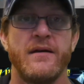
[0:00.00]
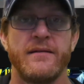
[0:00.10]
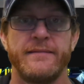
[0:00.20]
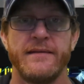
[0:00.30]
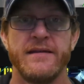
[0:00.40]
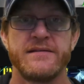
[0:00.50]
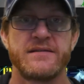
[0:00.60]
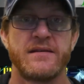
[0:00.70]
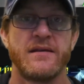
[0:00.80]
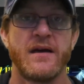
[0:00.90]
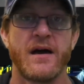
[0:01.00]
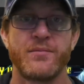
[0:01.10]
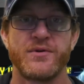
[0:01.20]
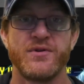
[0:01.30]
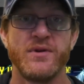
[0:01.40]
least
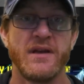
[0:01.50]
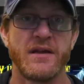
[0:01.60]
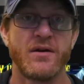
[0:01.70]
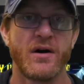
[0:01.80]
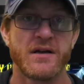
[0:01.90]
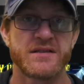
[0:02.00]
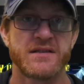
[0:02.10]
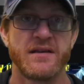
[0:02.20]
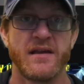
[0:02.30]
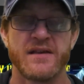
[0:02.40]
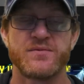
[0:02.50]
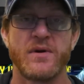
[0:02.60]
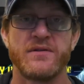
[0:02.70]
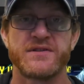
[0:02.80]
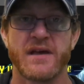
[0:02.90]
opportunity cost as
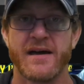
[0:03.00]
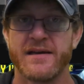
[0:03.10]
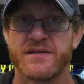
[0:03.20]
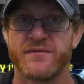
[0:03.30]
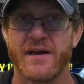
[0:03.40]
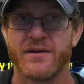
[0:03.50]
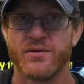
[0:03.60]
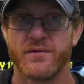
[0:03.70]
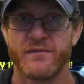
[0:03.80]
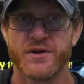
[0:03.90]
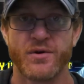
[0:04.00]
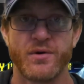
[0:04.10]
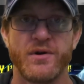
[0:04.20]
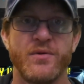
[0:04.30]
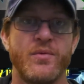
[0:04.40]
well as the highest value on
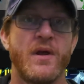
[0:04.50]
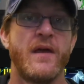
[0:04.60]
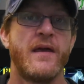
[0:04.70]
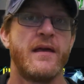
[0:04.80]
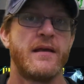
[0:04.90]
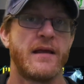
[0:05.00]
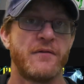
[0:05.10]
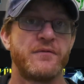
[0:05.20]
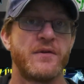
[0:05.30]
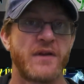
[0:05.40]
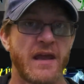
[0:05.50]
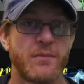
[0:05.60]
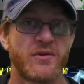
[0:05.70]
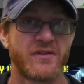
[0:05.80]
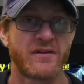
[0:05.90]
return if the game
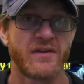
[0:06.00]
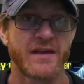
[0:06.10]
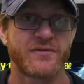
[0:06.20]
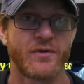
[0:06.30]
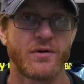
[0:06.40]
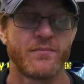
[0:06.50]
is successful.